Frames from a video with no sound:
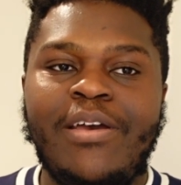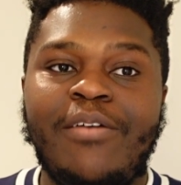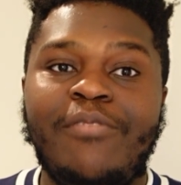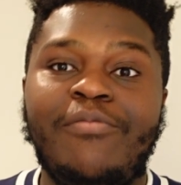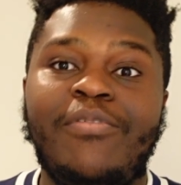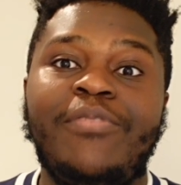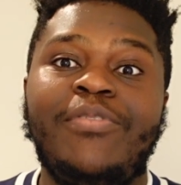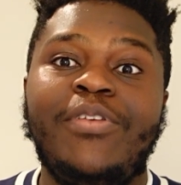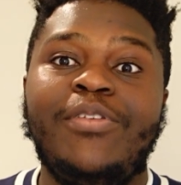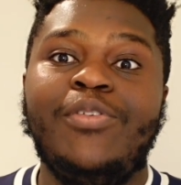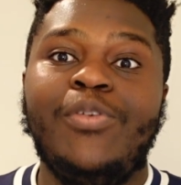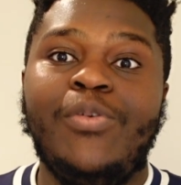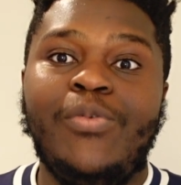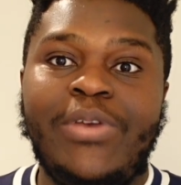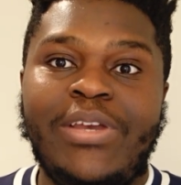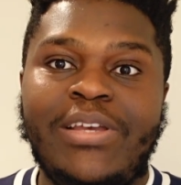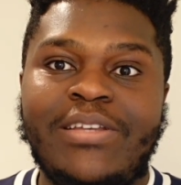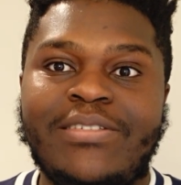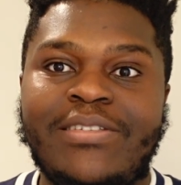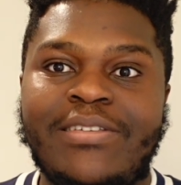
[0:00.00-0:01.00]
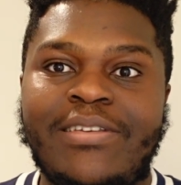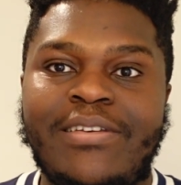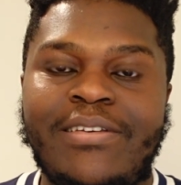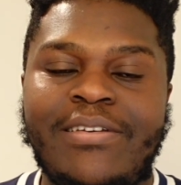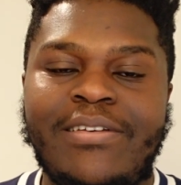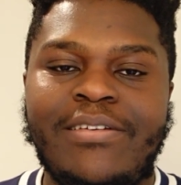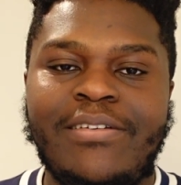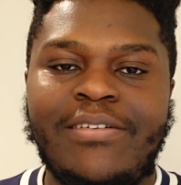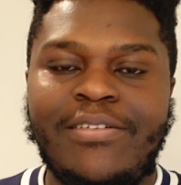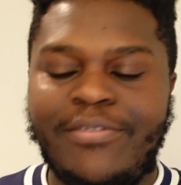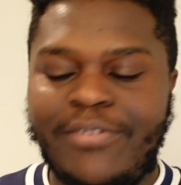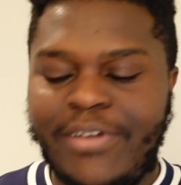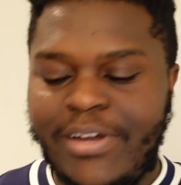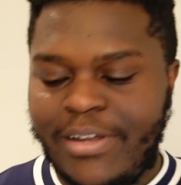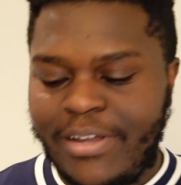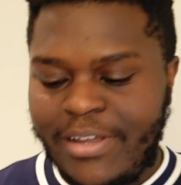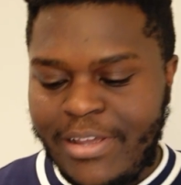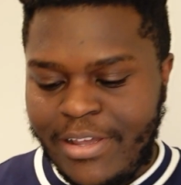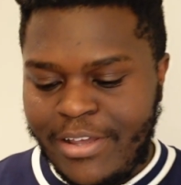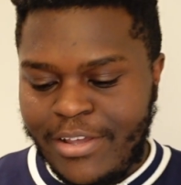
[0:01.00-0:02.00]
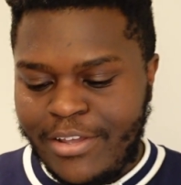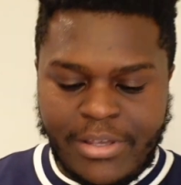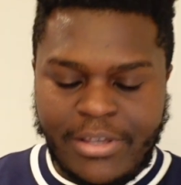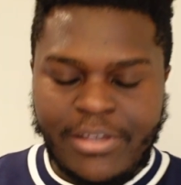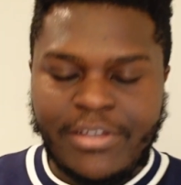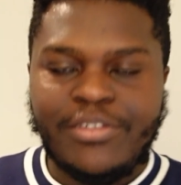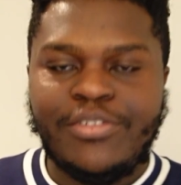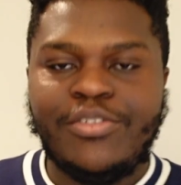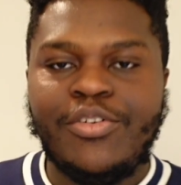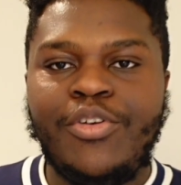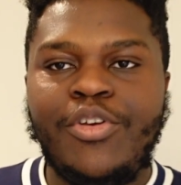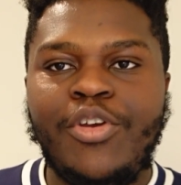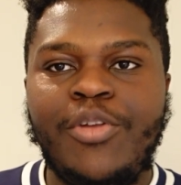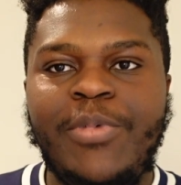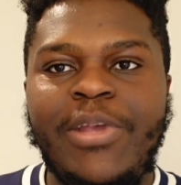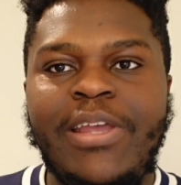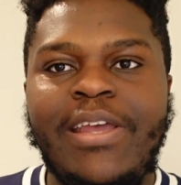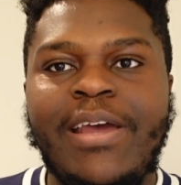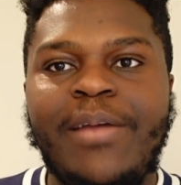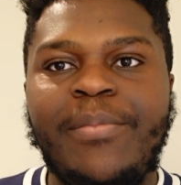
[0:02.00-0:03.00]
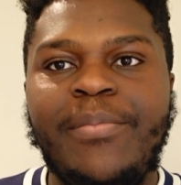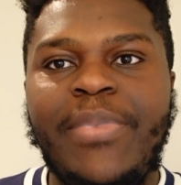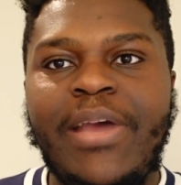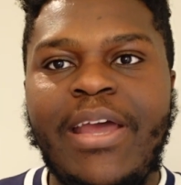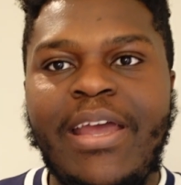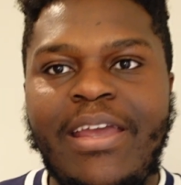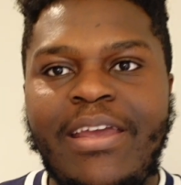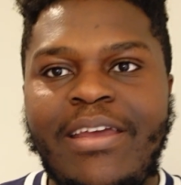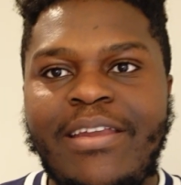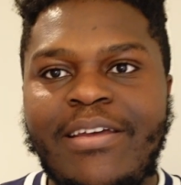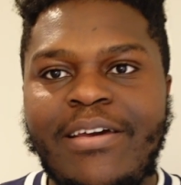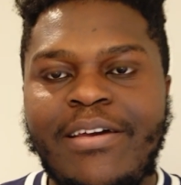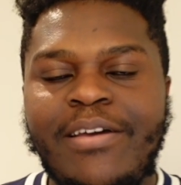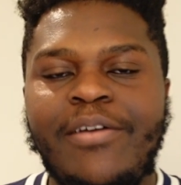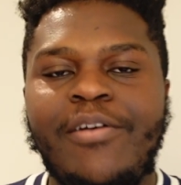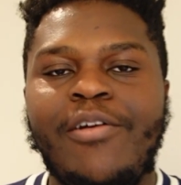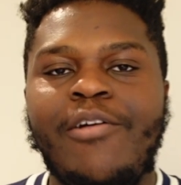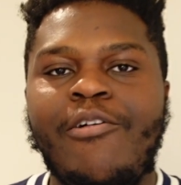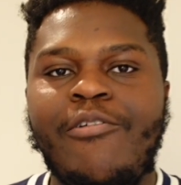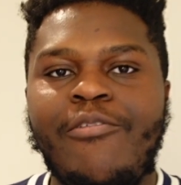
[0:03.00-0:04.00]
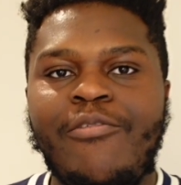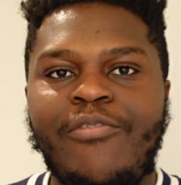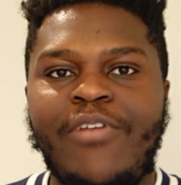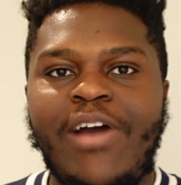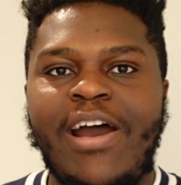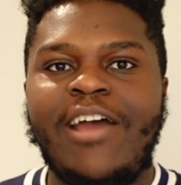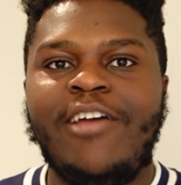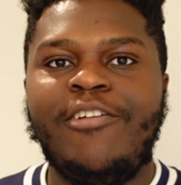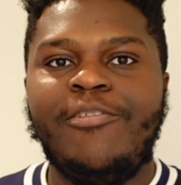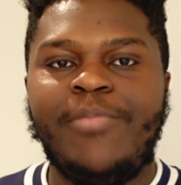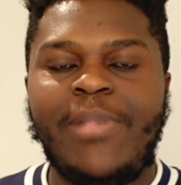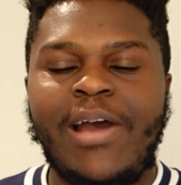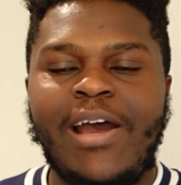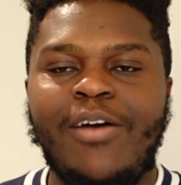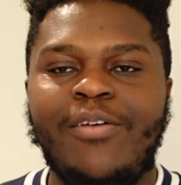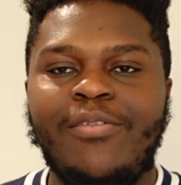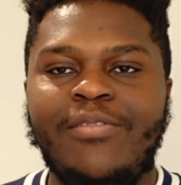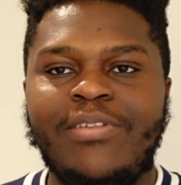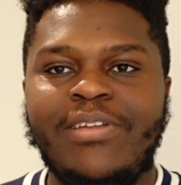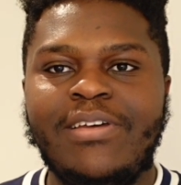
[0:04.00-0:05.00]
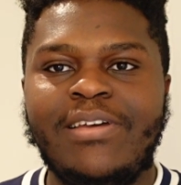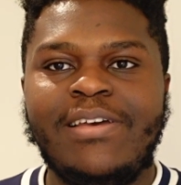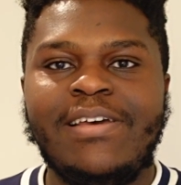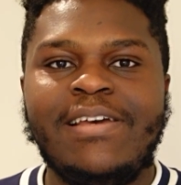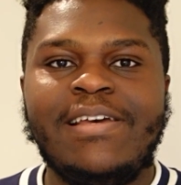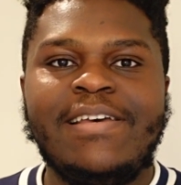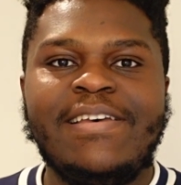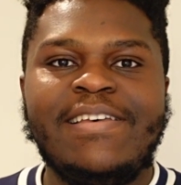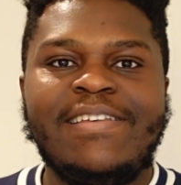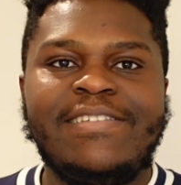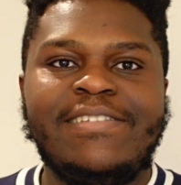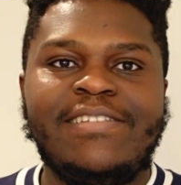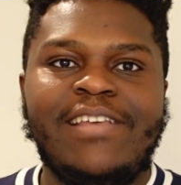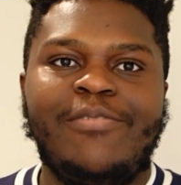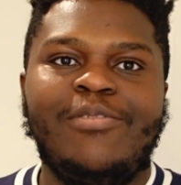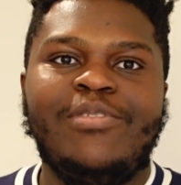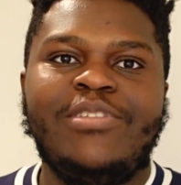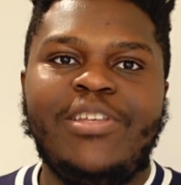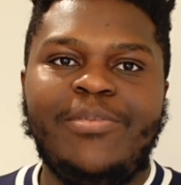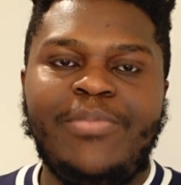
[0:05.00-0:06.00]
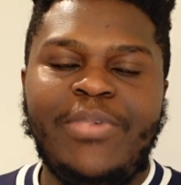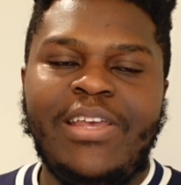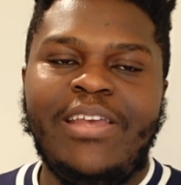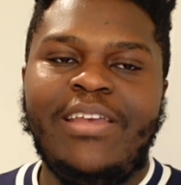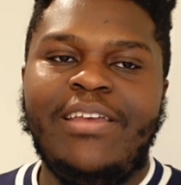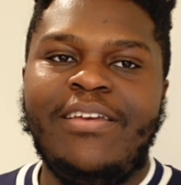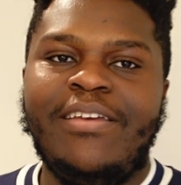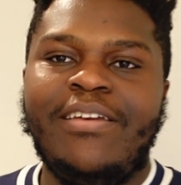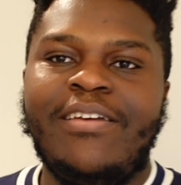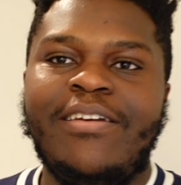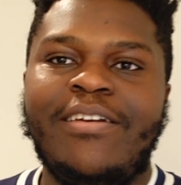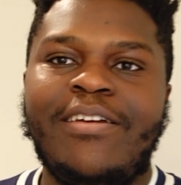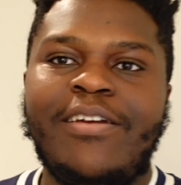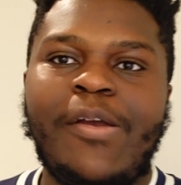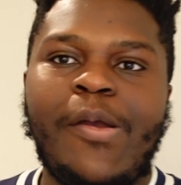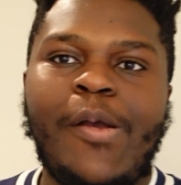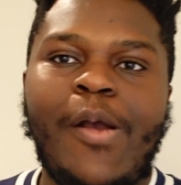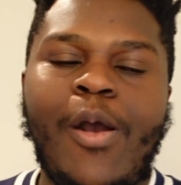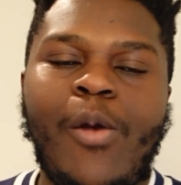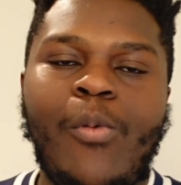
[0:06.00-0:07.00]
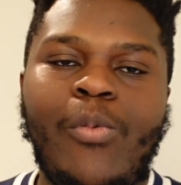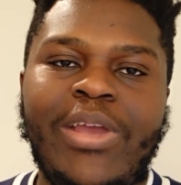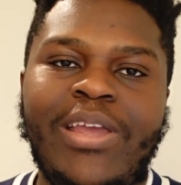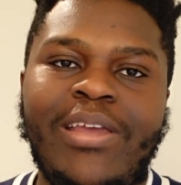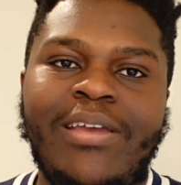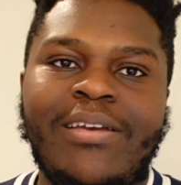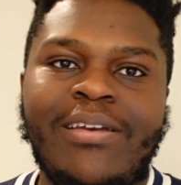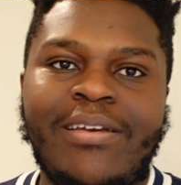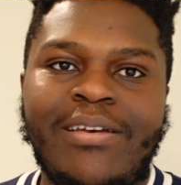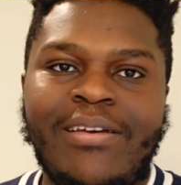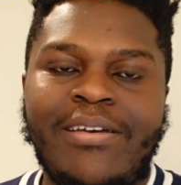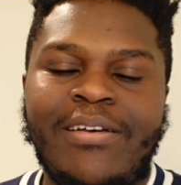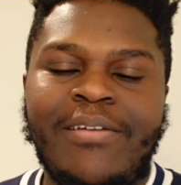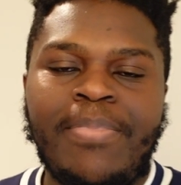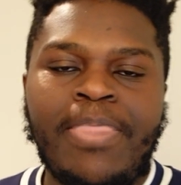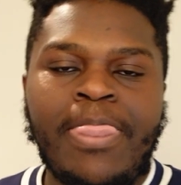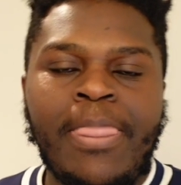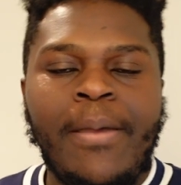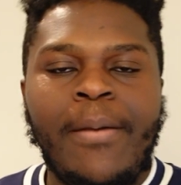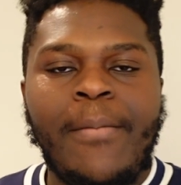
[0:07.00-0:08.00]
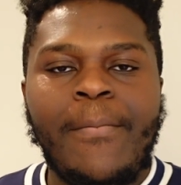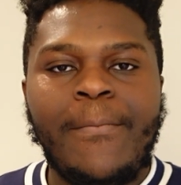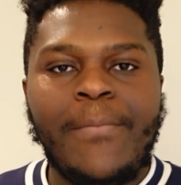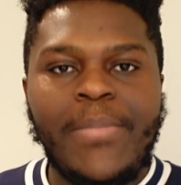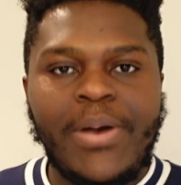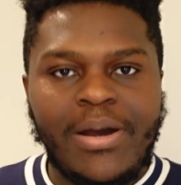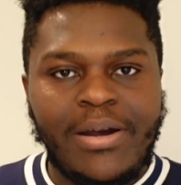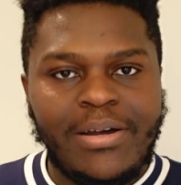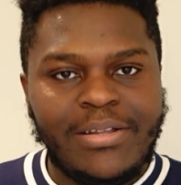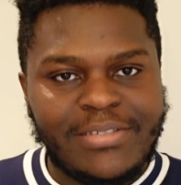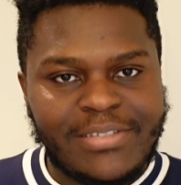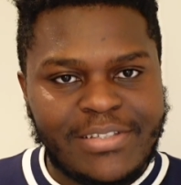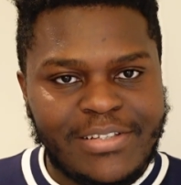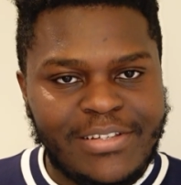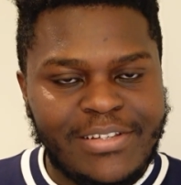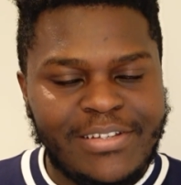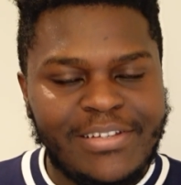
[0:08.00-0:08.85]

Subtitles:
52 weeks, right? So you'd be getting paid £5.70p a week. But